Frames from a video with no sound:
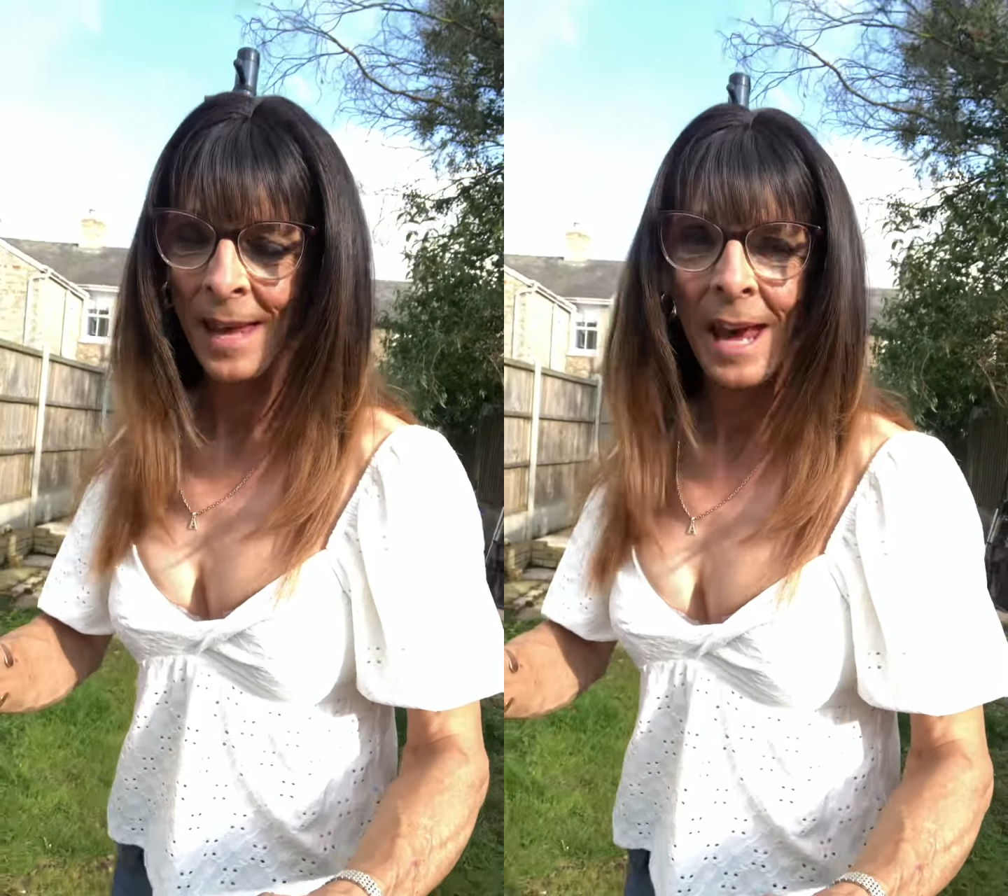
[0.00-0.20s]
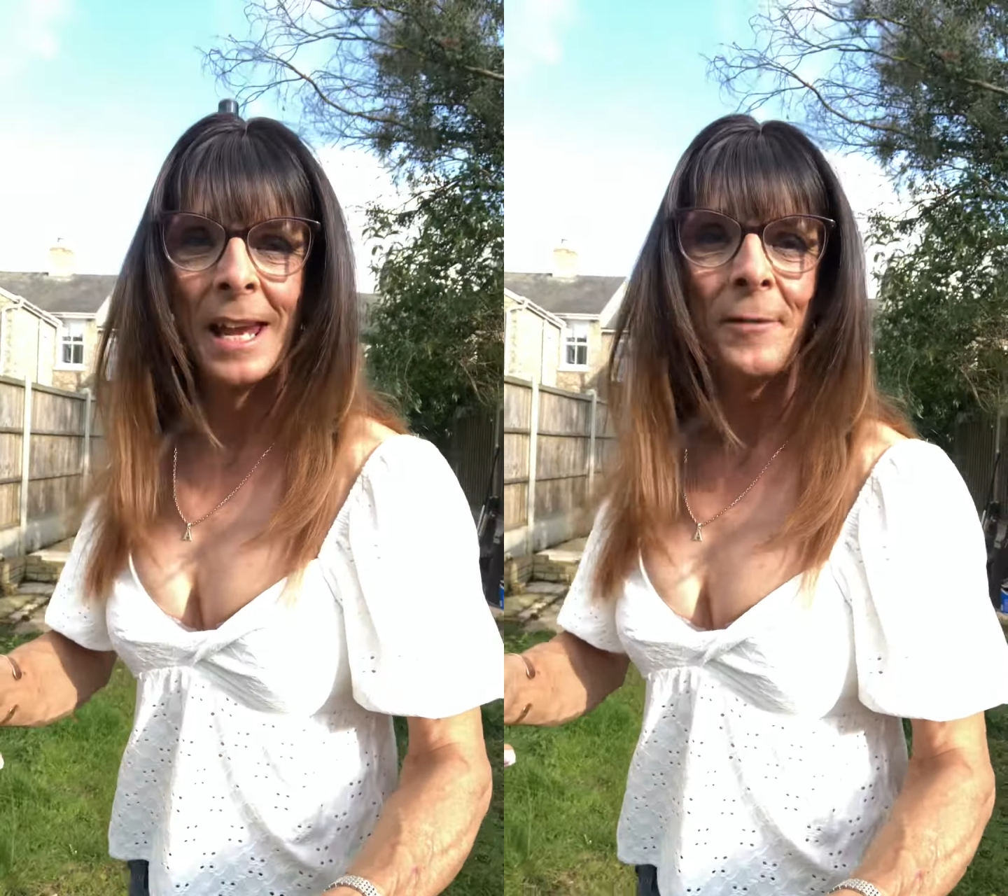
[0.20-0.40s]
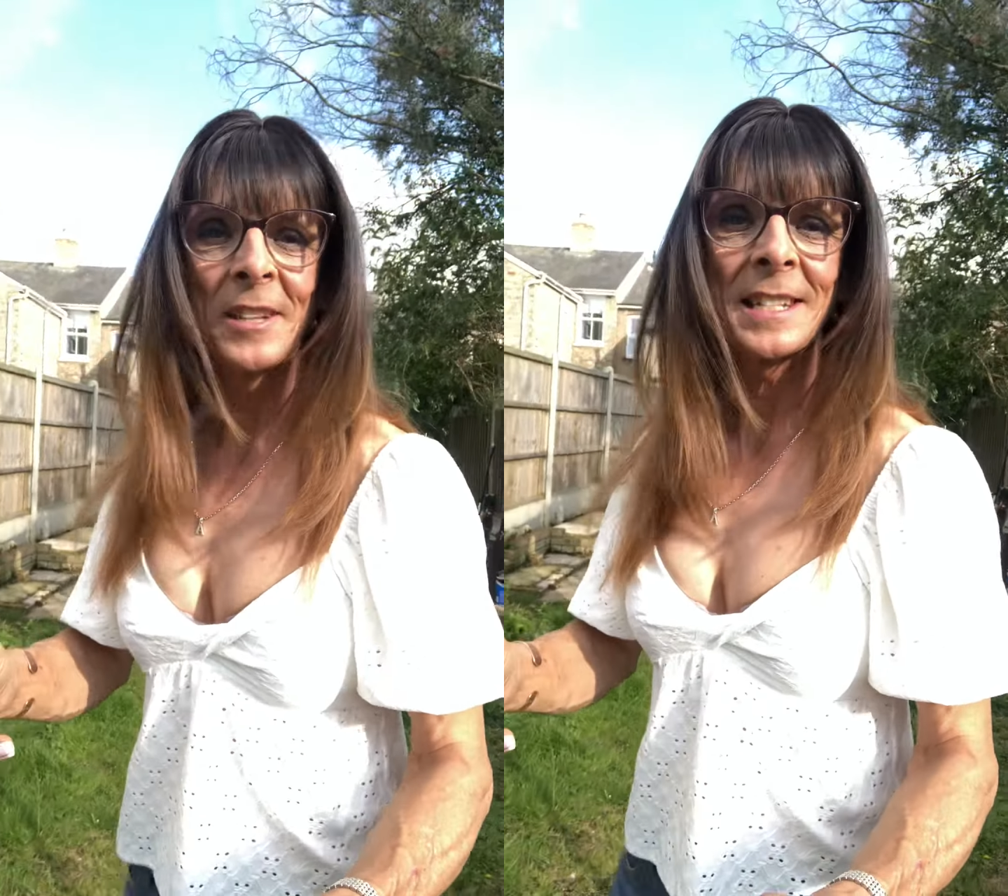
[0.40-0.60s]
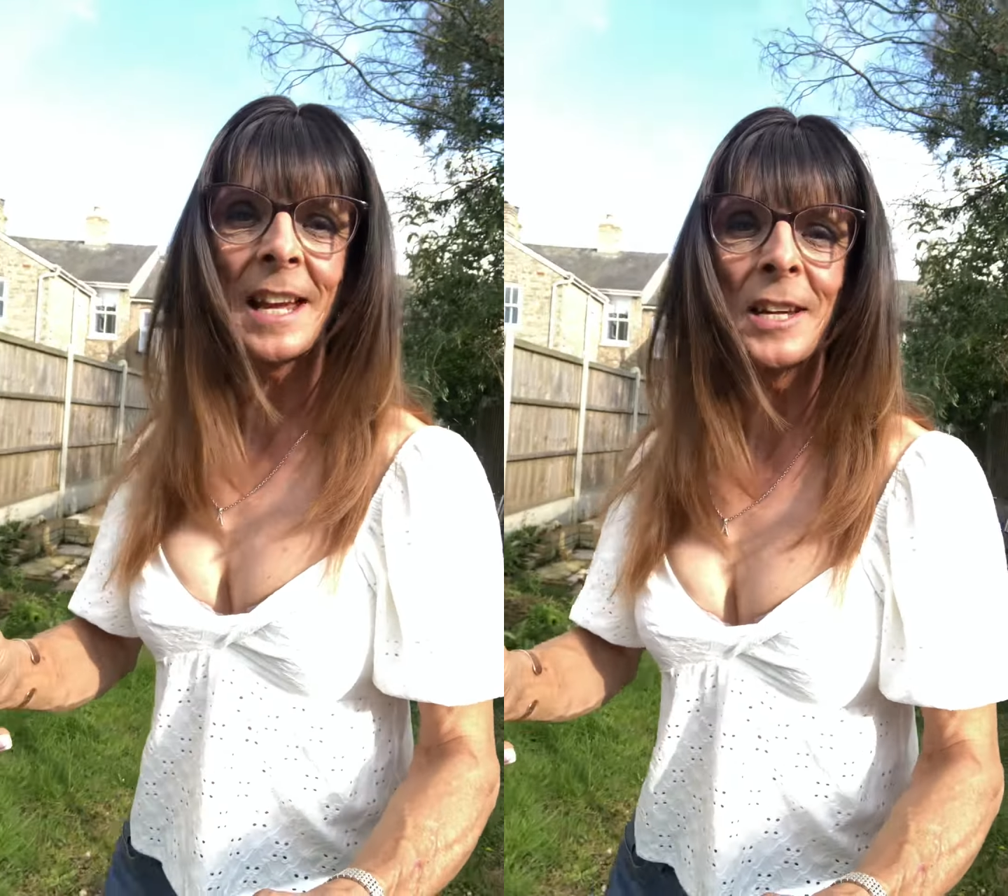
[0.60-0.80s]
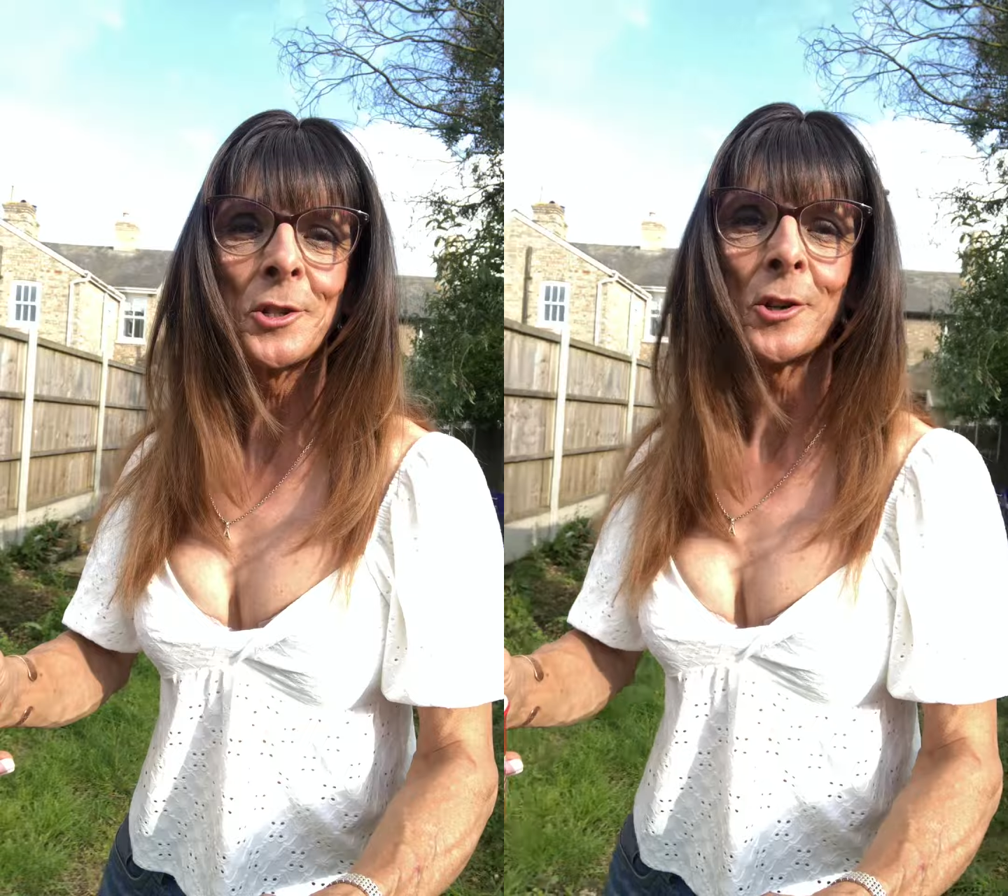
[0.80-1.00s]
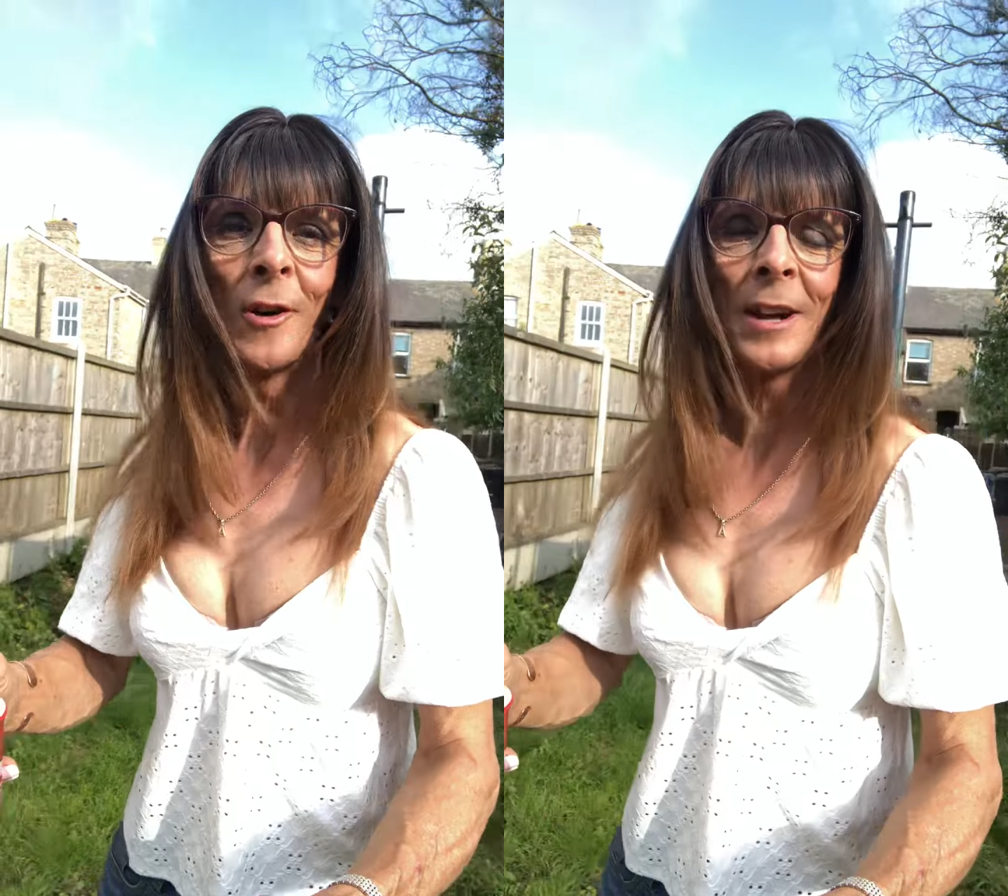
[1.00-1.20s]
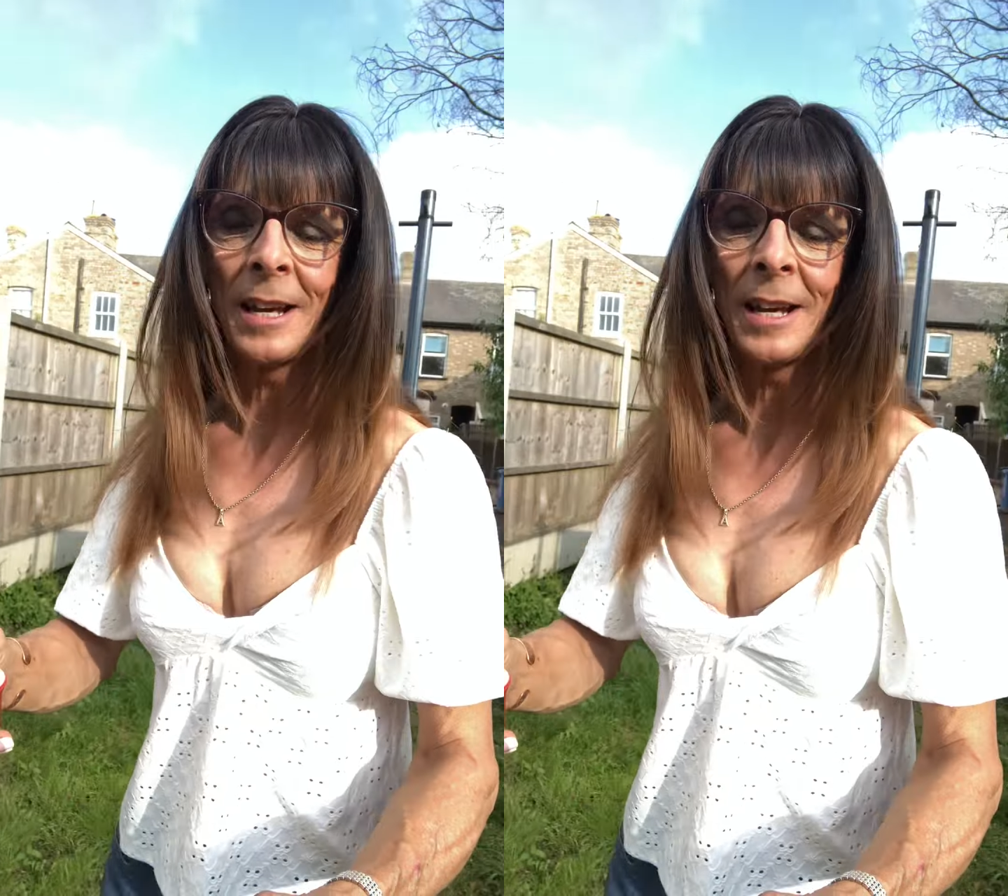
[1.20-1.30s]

And if it stays dry,